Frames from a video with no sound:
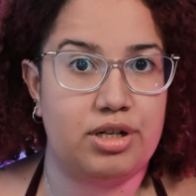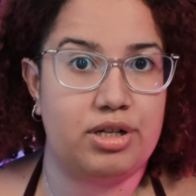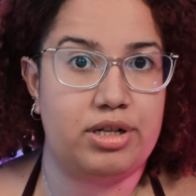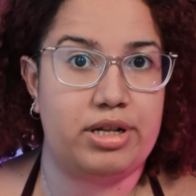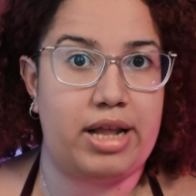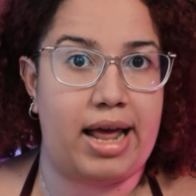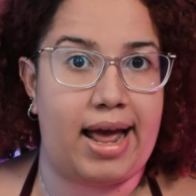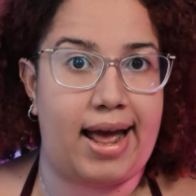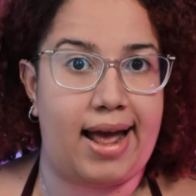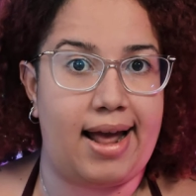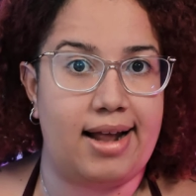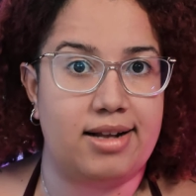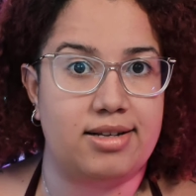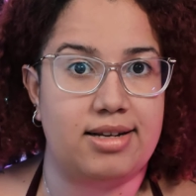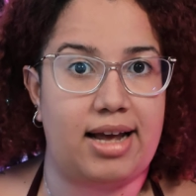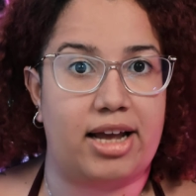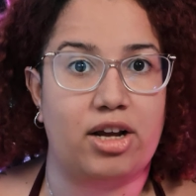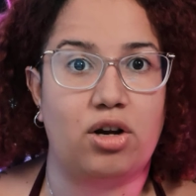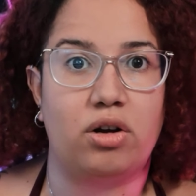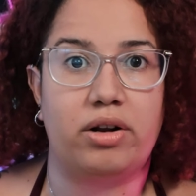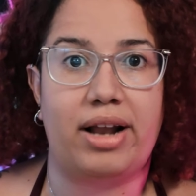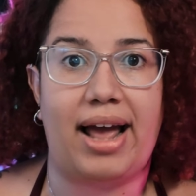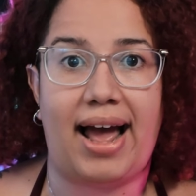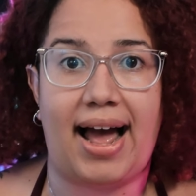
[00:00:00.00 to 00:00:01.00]
that I
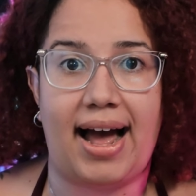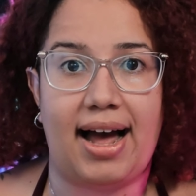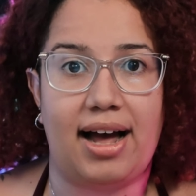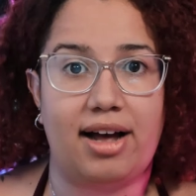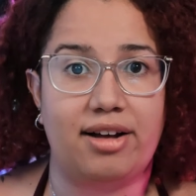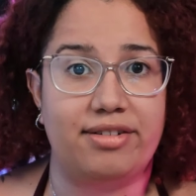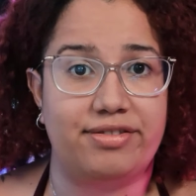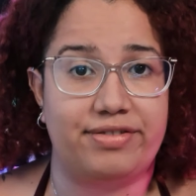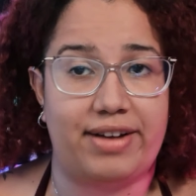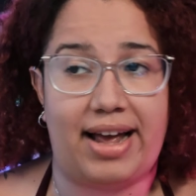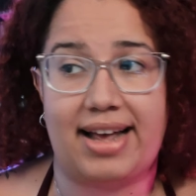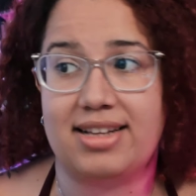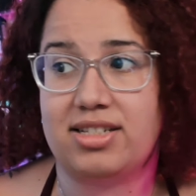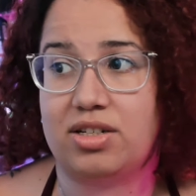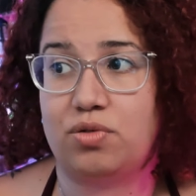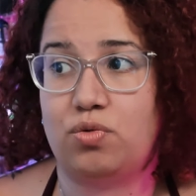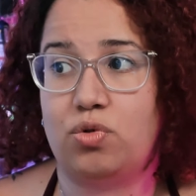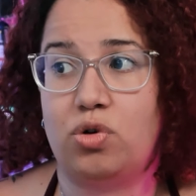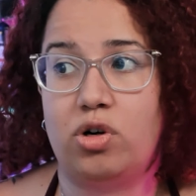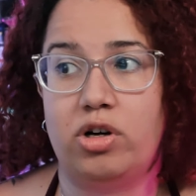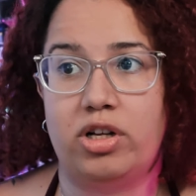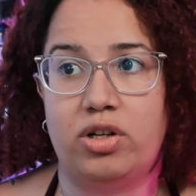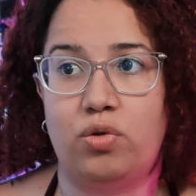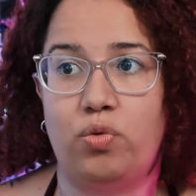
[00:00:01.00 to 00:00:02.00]
could have as I
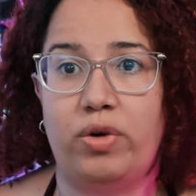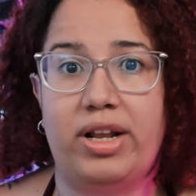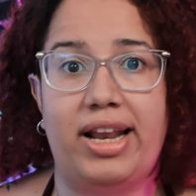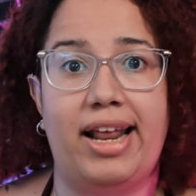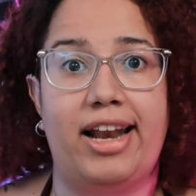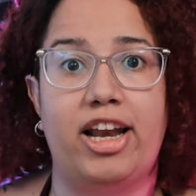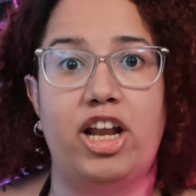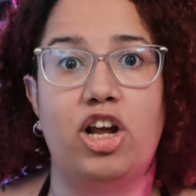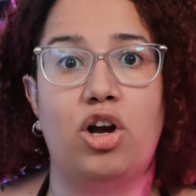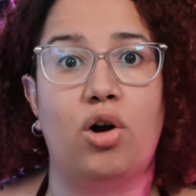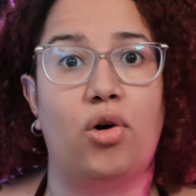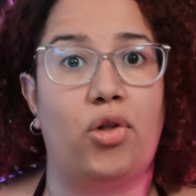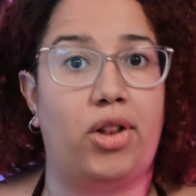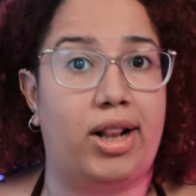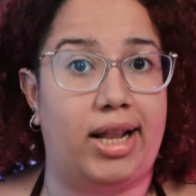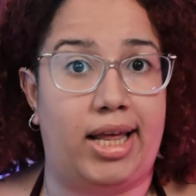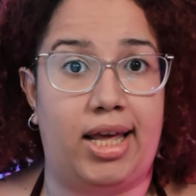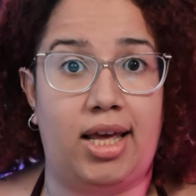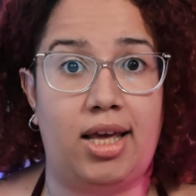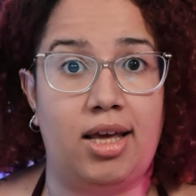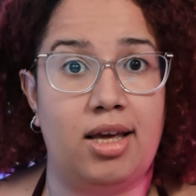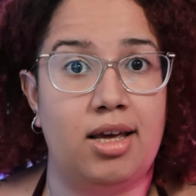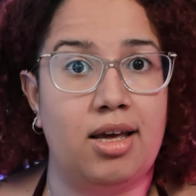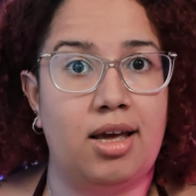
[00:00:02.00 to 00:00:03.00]
would with any
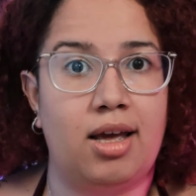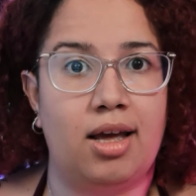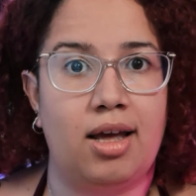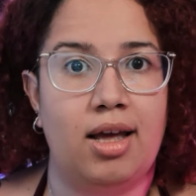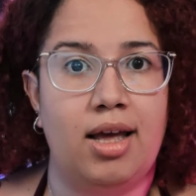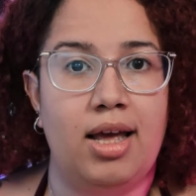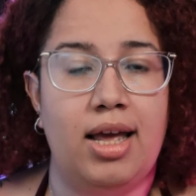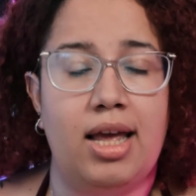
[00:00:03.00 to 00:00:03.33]
colleague